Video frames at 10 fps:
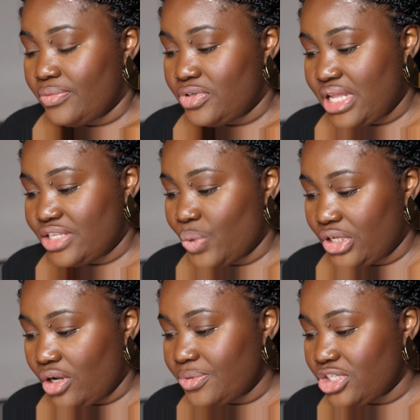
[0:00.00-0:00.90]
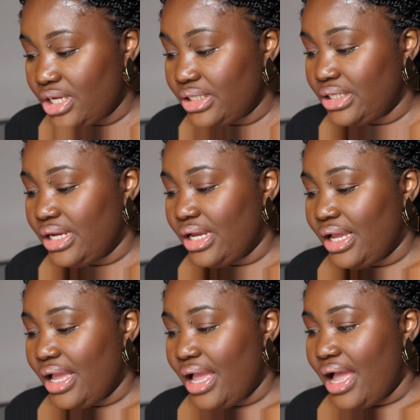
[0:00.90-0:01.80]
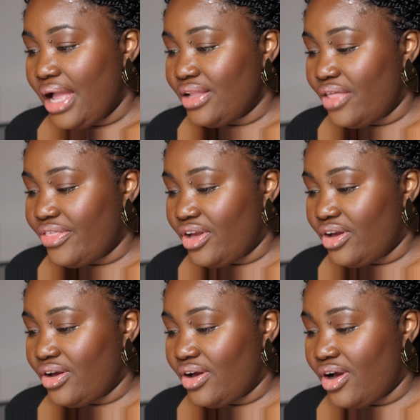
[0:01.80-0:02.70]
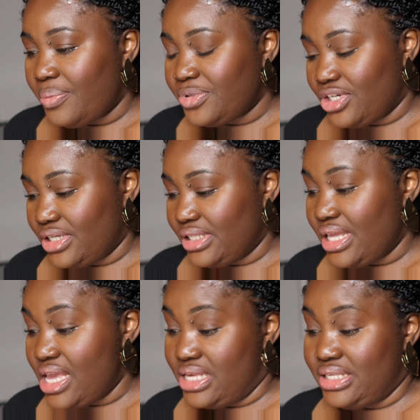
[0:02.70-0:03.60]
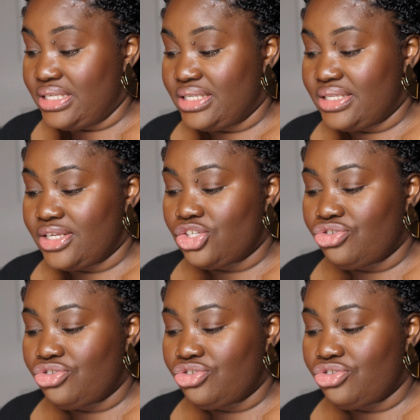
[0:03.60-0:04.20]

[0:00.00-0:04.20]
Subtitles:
So that's one option. Another option is